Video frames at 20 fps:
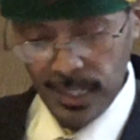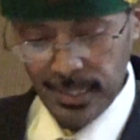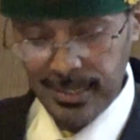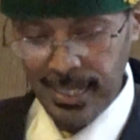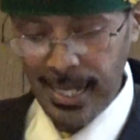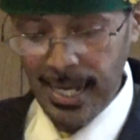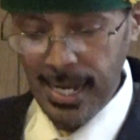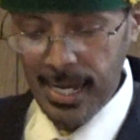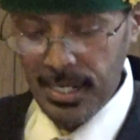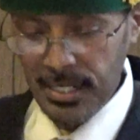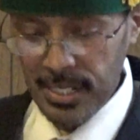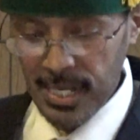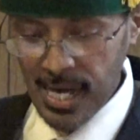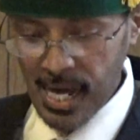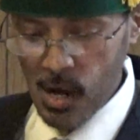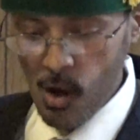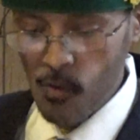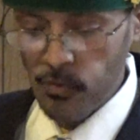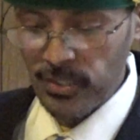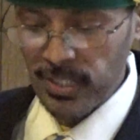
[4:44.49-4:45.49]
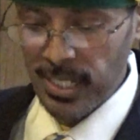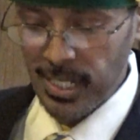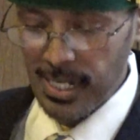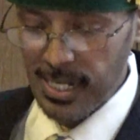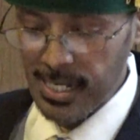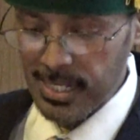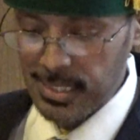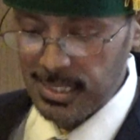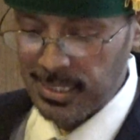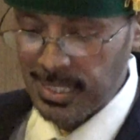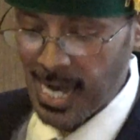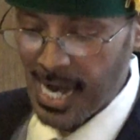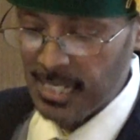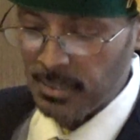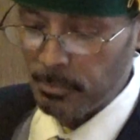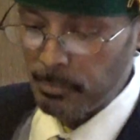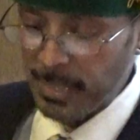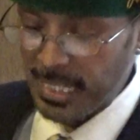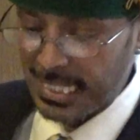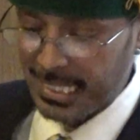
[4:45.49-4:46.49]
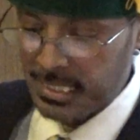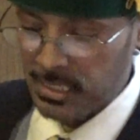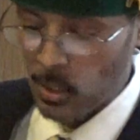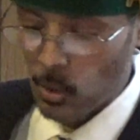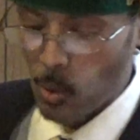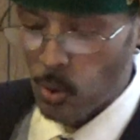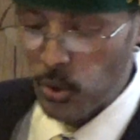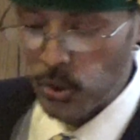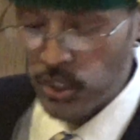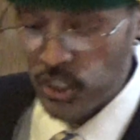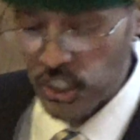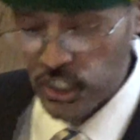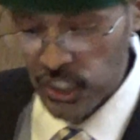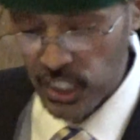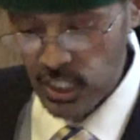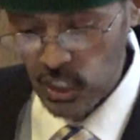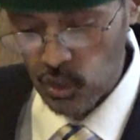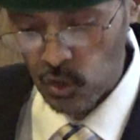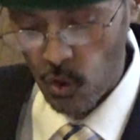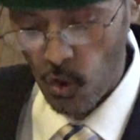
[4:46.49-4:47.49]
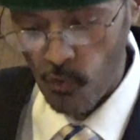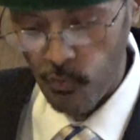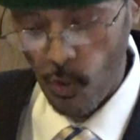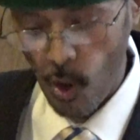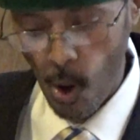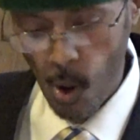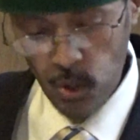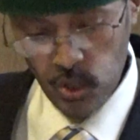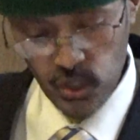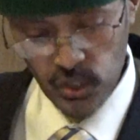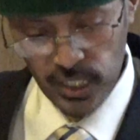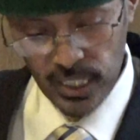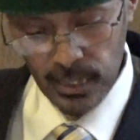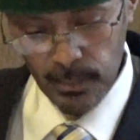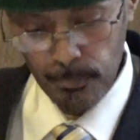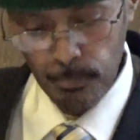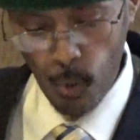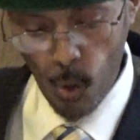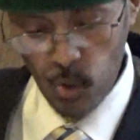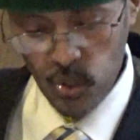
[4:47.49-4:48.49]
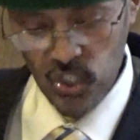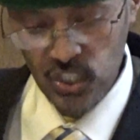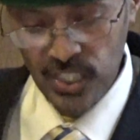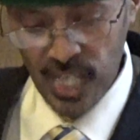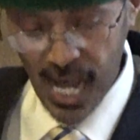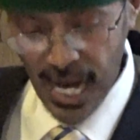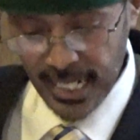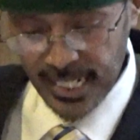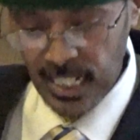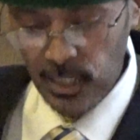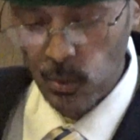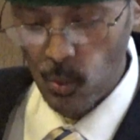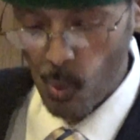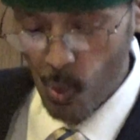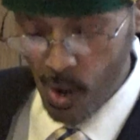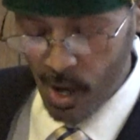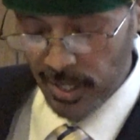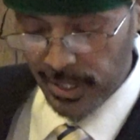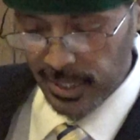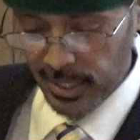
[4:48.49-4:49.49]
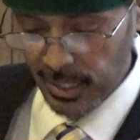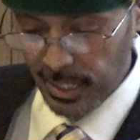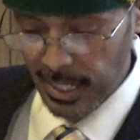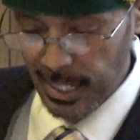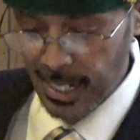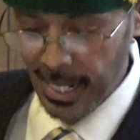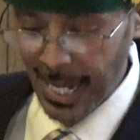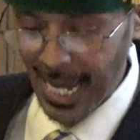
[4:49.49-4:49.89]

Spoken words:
The area of the earth that meet the conditions of hosting both stagnant water